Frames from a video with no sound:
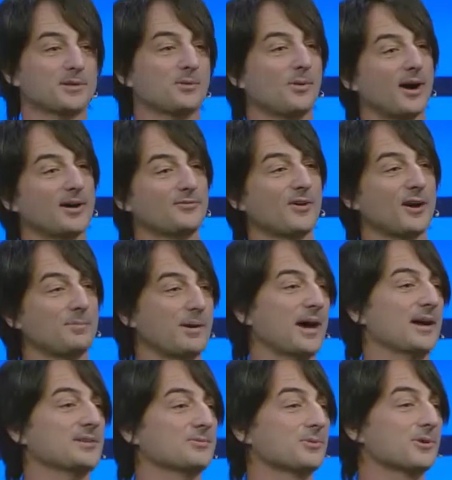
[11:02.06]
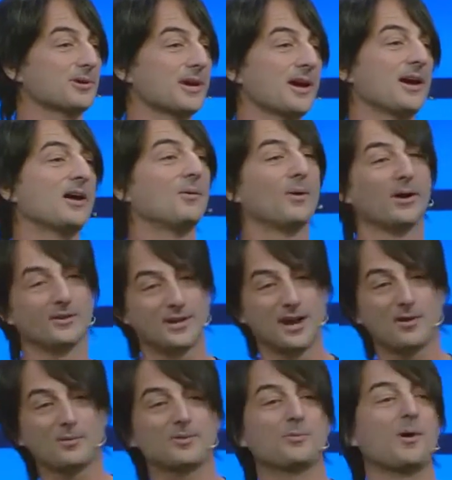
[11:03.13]
in a Wi-Fi password, well,
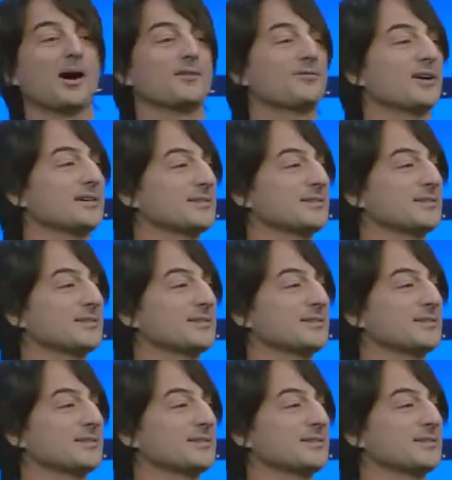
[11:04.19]
now with Wi-Fi